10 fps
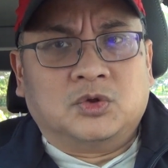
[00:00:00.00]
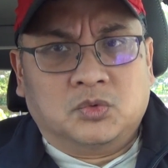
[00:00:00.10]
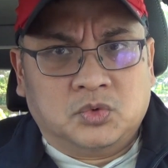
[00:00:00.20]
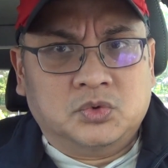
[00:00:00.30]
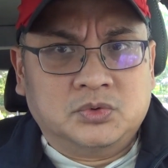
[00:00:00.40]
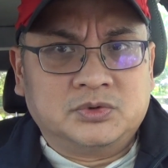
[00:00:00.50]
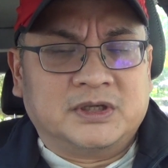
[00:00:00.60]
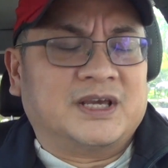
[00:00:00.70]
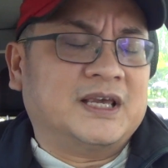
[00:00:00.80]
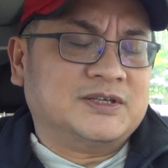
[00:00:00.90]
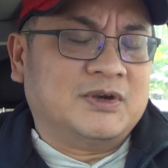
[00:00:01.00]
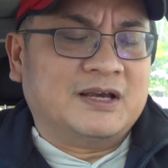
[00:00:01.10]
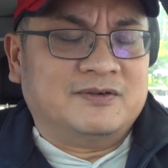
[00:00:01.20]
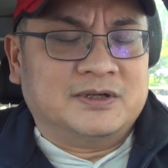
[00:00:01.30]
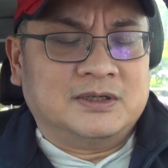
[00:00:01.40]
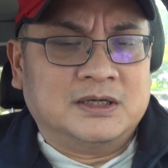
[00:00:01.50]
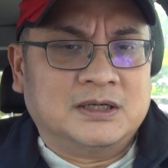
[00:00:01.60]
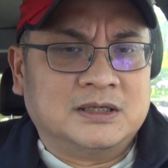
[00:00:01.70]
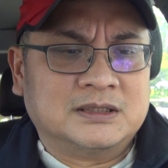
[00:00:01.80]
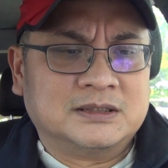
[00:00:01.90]
the rules in case you haven't
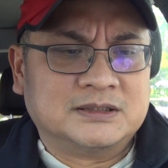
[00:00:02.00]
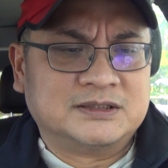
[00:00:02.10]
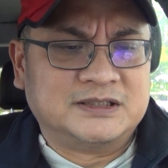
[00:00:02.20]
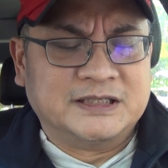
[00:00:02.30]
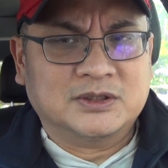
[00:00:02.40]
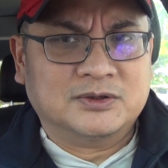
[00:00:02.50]
seen